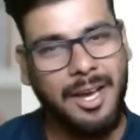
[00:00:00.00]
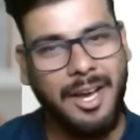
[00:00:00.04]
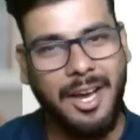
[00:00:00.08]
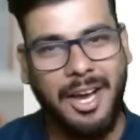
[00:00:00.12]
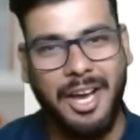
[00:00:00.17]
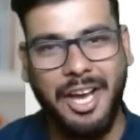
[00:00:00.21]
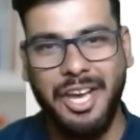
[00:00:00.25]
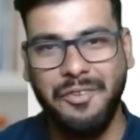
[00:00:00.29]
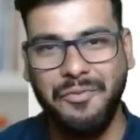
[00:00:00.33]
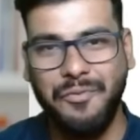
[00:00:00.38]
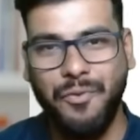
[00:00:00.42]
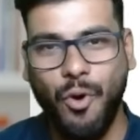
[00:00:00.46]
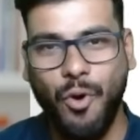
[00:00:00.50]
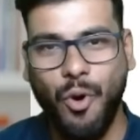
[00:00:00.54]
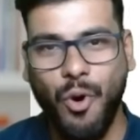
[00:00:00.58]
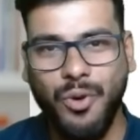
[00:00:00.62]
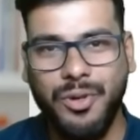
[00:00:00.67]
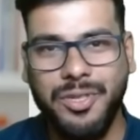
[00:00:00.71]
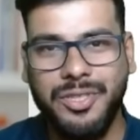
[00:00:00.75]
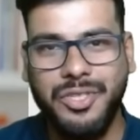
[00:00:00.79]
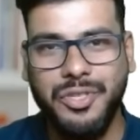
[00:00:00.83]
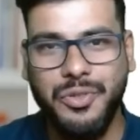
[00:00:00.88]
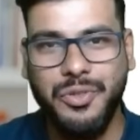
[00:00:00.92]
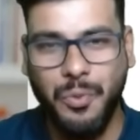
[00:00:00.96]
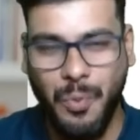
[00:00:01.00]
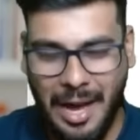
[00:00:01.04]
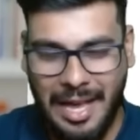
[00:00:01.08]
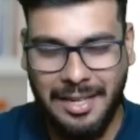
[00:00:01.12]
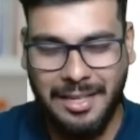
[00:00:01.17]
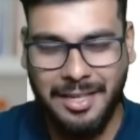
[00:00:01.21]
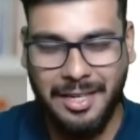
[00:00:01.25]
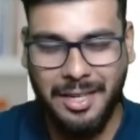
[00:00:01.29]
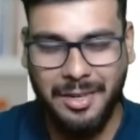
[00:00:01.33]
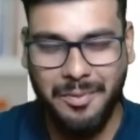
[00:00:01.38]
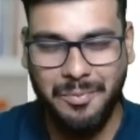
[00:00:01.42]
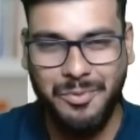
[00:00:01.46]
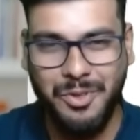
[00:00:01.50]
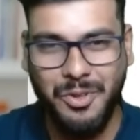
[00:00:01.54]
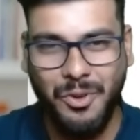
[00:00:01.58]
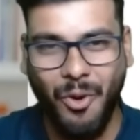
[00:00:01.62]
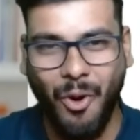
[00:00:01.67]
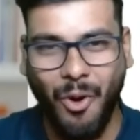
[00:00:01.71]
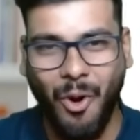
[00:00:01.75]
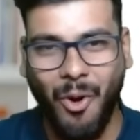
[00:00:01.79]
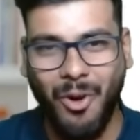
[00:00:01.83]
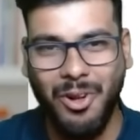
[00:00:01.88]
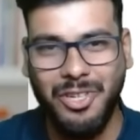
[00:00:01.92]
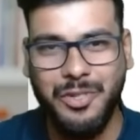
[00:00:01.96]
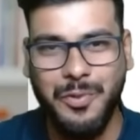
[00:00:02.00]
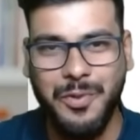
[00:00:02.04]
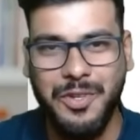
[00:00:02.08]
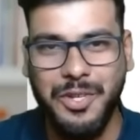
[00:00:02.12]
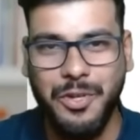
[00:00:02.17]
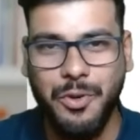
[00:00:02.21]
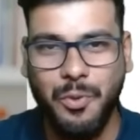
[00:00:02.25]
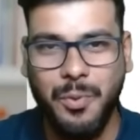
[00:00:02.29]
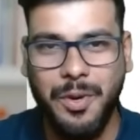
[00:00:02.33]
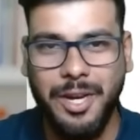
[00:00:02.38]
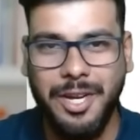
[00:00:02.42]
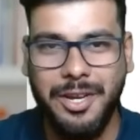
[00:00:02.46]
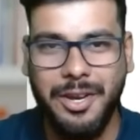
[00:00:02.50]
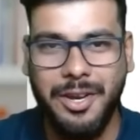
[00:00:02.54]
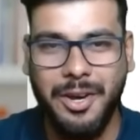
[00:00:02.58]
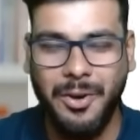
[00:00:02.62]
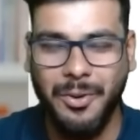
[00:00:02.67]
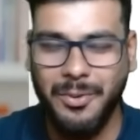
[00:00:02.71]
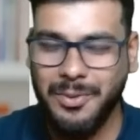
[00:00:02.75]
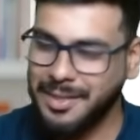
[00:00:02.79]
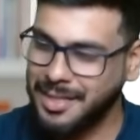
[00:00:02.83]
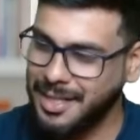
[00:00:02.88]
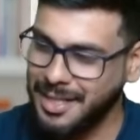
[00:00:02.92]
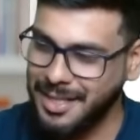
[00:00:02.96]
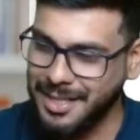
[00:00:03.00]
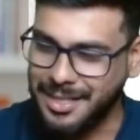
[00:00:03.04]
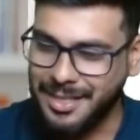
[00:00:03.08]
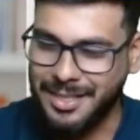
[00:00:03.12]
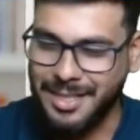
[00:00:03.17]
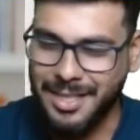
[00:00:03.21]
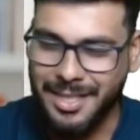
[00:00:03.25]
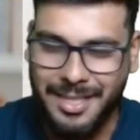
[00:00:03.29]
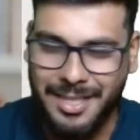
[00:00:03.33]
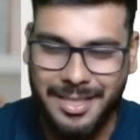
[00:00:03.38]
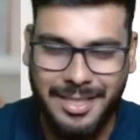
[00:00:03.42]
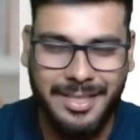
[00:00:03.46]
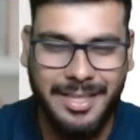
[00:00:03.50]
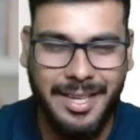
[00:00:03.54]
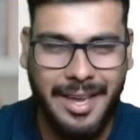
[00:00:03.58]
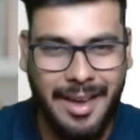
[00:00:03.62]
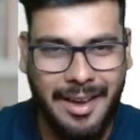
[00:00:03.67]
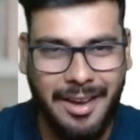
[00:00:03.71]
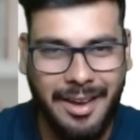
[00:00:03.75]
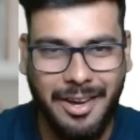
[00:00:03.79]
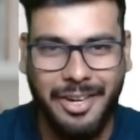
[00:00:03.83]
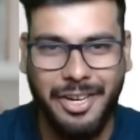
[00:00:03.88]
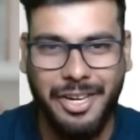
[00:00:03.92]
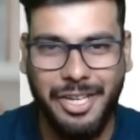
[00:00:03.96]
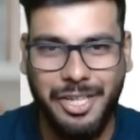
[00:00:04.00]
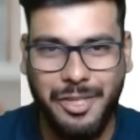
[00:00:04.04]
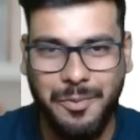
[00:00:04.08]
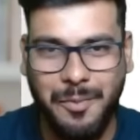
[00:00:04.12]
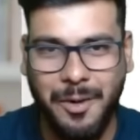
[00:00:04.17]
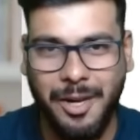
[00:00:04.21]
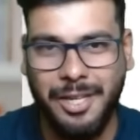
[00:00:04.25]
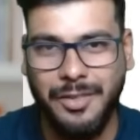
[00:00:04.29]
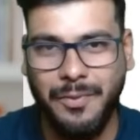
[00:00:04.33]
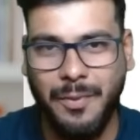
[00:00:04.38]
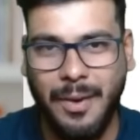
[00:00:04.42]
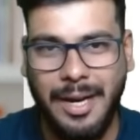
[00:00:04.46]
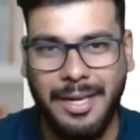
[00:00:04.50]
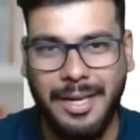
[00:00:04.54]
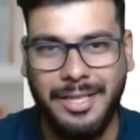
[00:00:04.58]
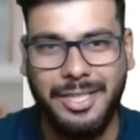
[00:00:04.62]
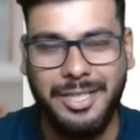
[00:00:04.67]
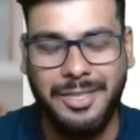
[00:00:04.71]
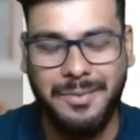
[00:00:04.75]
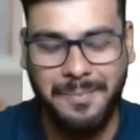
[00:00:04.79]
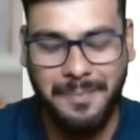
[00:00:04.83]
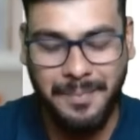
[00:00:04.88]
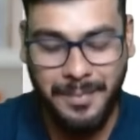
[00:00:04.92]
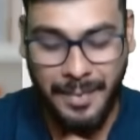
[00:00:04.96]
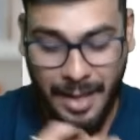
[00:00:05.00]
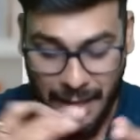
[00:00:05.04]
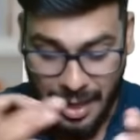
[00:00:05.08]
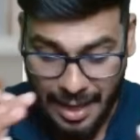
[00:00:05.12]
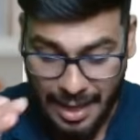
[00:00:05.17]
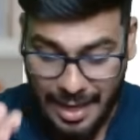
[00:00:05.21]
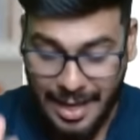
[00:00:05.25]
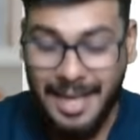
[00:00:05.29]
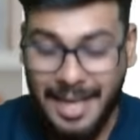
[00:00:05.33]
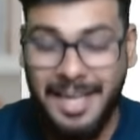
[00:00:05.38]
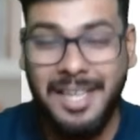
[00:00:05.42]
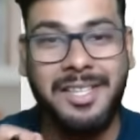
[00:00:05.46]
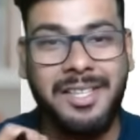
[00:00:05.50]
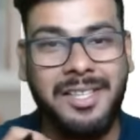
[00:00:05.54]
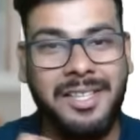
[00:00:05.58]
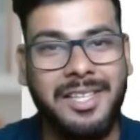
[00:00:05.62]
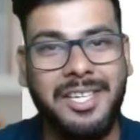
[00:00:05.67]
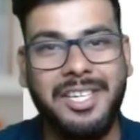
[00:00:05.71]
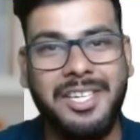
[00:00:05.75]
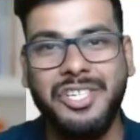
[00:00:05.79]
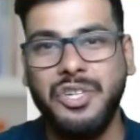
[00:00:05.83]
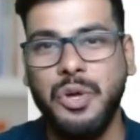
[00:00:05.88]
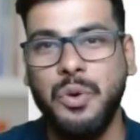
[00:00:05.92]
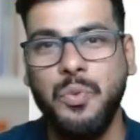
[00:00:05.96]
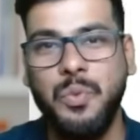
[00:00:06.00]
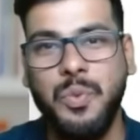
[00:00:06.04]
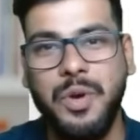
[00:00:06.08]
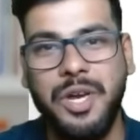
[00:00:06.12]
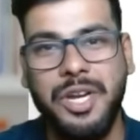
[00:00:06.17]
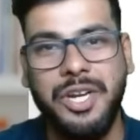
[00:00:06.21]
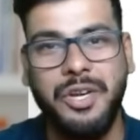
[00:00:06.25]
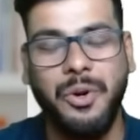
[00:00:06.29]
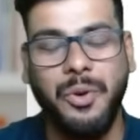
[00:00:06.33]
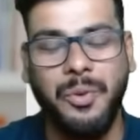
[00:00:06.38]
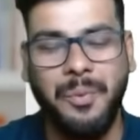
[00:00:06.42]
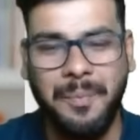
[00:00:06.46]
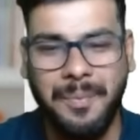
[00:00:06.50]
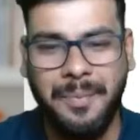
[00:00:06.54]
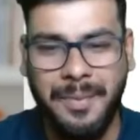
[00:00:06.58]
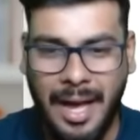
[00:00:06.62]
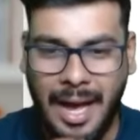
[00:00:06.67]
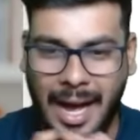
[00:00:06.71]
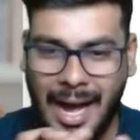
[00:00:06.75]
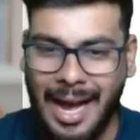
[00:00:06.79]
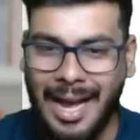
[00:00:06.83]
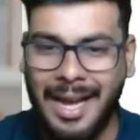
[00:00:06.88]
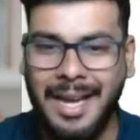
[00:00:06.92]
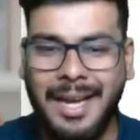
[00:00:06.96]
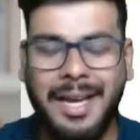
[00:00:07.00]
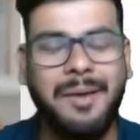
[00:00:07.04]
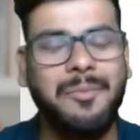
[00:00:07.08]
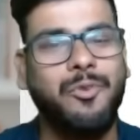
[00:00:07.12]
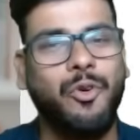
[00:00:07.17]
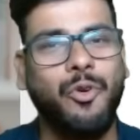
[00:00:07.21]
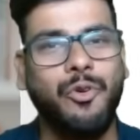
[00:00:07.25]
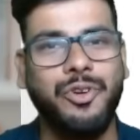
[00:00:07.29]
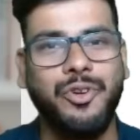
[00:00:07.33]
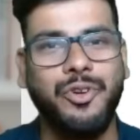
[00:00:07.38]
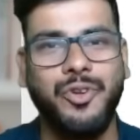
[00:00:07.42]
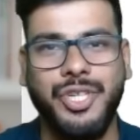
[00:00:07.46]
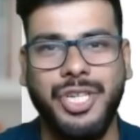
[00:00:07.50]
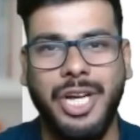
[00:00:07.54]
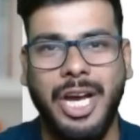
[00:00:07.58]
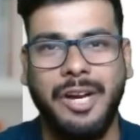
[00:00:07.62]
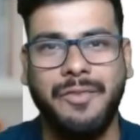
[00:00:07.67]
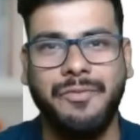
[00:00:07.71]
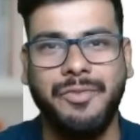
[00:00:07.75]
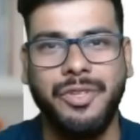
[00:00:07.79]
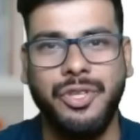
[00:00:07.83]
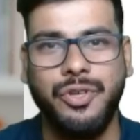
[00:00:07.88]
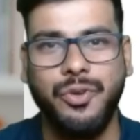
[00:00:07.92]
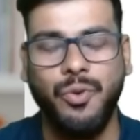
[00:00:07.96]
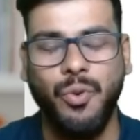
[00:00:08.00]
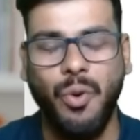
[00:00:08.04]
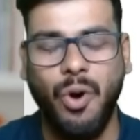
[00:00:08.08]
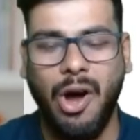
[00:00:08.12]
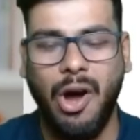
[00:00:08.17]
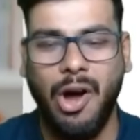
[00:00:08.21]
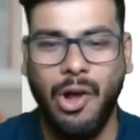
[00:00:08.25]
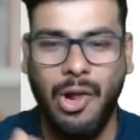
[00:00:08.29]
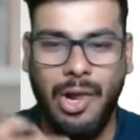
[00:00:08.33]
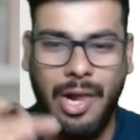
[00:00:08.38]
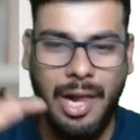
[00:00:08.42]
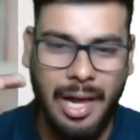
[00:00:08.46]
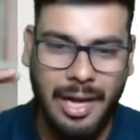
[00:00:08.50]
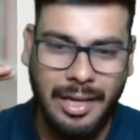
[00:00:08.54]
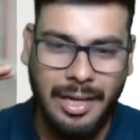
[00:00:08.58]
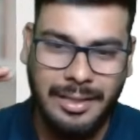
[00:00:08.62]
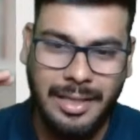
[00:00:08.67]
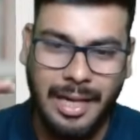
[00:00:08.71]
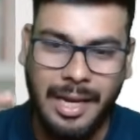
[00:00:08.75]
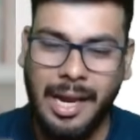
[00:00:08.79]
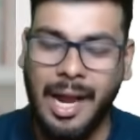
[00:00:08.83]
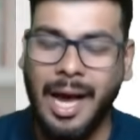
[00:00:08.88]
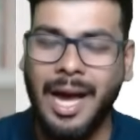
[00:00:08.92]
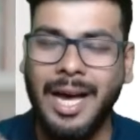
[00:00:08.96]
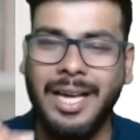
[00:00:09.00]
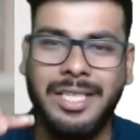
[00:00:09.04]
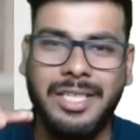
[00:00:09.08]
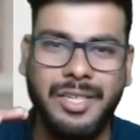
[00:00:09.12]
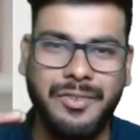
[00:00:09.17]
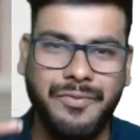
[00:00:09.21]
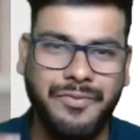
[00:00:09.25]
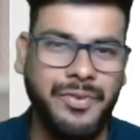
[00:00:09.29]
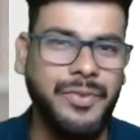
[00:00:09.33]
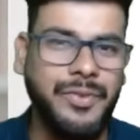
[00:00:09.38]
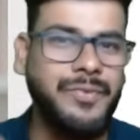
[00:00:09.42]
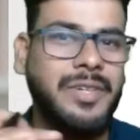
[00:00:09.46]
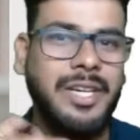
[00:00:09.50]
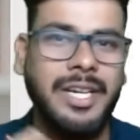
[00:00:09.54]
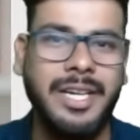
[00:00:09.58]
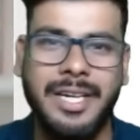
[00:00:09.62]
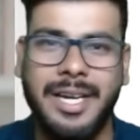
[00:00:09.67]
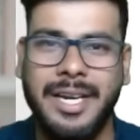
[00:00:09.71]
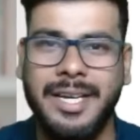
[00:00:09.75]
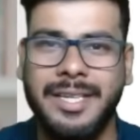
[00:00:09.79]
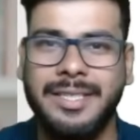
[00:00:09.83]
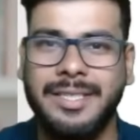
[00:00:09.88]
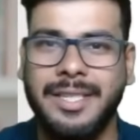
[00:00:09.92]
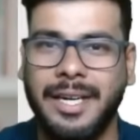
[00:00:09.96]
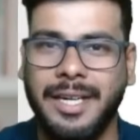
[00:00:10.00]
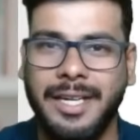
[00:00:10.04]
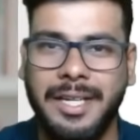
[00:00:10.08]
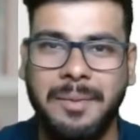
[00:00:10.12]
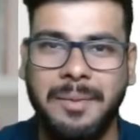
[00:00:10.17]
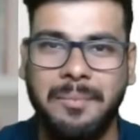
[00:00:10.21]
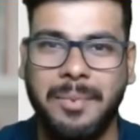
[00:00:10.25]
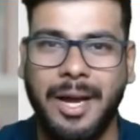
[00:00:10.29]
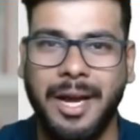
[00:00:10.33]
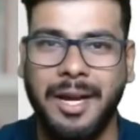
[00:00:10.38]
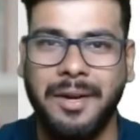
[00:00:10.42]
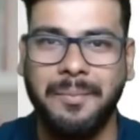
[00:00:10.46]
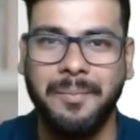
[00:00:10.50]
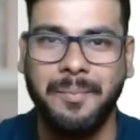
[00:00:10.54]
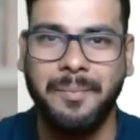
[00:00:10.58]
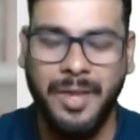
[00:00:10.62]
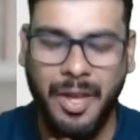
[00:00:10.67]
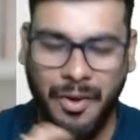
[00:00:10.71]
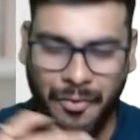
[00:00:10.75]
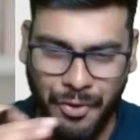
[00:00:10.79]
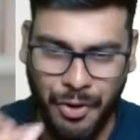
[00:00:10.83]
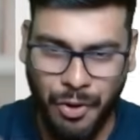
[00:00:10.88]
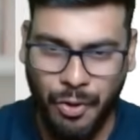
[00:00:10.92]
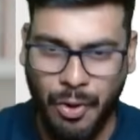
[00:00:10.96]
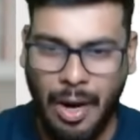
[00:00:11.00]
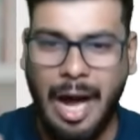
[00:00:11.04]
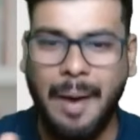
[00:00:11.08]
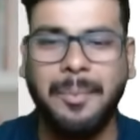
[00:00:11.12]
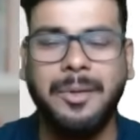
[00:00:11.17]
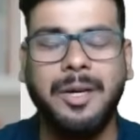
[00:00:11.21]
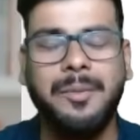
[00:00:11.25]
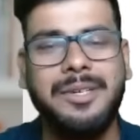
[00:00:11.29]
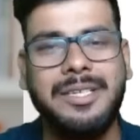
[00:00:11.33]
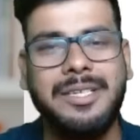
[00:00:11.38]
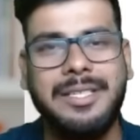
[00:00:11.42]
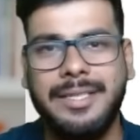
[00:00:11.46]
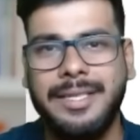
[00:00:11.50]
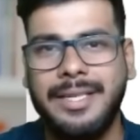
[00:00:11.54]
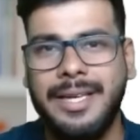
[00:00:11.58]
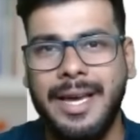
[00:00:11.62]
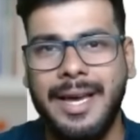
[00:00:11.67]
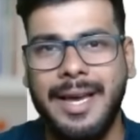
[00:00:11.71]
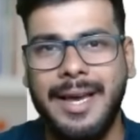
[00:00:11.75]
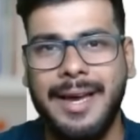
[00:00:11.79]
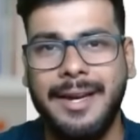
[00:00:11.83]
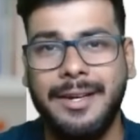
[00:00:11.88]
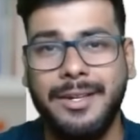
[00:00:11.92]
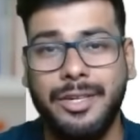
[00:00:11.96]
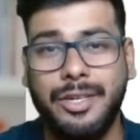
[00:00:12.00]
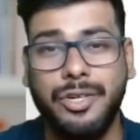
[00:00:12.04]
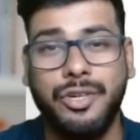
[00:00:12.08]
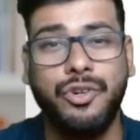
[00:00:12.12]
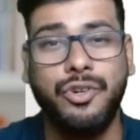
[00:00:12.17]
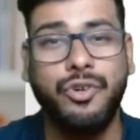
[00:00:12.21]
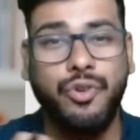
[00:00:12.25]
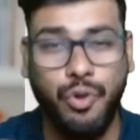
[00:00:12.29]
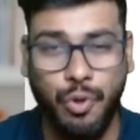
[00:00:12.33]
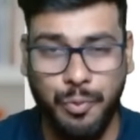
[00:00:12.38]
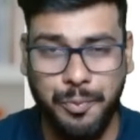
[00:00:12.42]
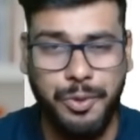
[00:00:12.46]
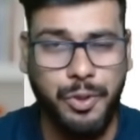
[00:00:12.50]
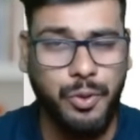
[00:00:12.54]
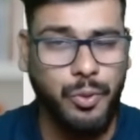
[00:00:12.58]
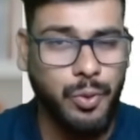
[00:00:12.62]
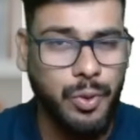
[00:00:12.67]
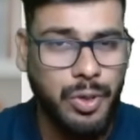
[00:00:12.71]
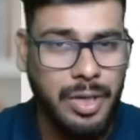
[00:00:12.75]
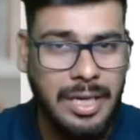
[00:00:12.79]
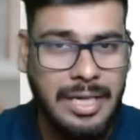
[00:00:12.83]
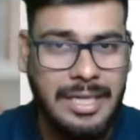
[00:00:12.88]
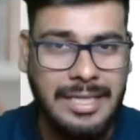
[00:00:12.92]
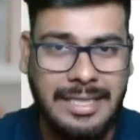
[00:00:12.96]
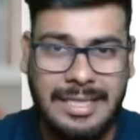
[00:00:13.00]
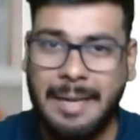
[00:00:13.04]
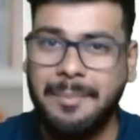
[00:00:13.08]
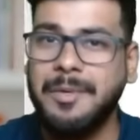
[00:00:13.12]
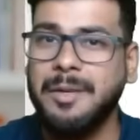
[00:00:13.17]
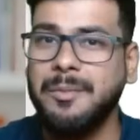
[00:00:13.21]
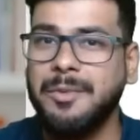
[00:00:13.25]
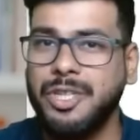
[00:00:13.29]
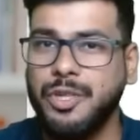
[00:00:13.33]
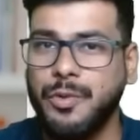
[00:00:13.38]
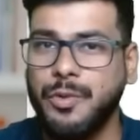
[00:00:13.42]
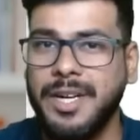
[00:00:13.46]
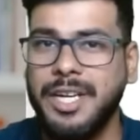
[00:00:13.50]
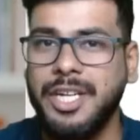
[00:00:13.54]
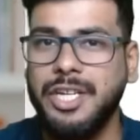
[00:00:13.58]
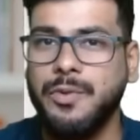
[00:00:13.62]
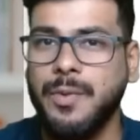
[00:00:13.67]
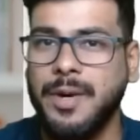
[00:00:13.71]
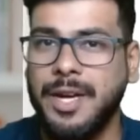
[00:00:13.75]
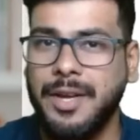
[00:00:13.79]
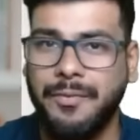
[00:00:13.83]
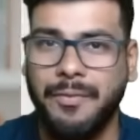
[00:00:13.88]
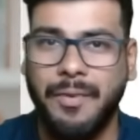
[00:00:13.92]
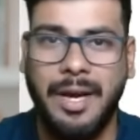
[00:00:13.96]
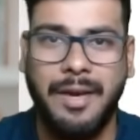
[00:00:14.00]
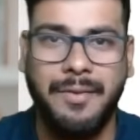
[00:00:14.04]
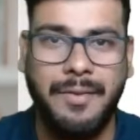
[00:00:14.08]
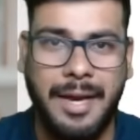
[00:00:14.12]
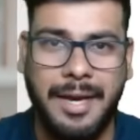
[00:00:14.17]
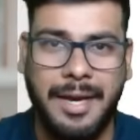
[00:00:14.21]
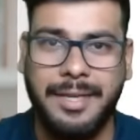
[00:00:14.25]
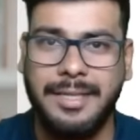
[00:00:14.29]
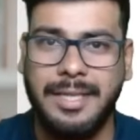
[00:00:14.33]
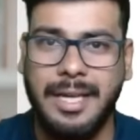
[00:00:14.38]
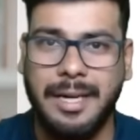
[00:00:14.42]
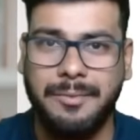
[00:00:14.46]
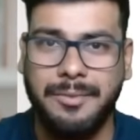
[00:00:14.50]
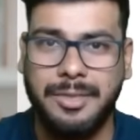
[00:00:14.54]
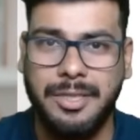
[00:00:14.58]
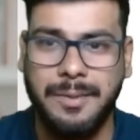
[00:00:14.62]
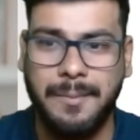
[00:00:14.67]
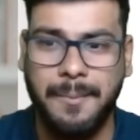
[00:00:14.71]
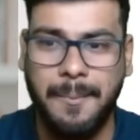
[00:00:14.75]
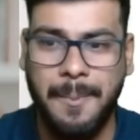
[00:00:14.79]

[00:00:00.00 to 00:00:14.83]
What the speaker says: Hey folks, welcome you all to a new video. This is CA Ganesh Bharadwaj. In this video, I am going to share with you all the last 50-day study plan for your upcoming CA Inter Group 2 September 2025 exams.